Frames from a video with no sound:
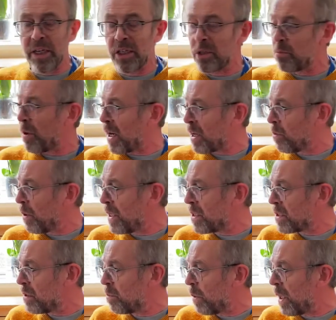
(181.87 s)
they sprang away
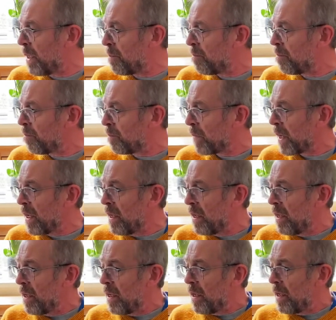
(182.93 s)
somewhere.
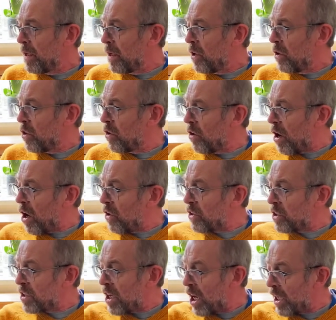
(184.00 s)
There are
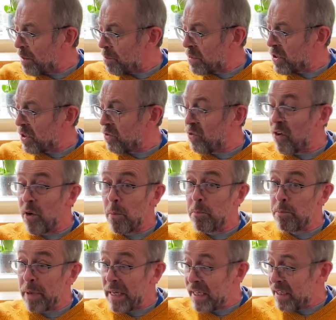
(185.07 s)
other types of
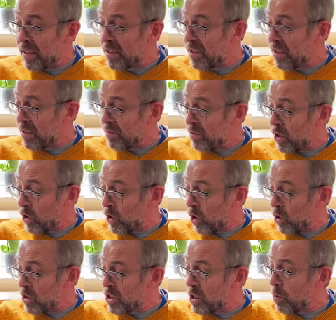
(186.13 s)
beads, not
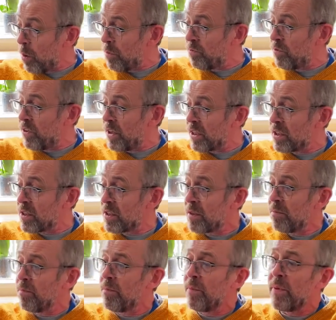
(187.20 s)
all so obvious.
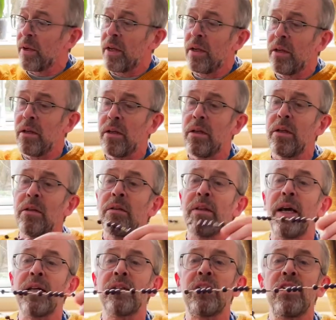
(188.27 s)

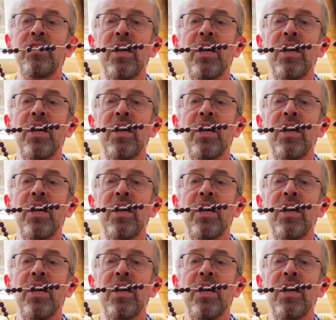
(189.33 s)
That's a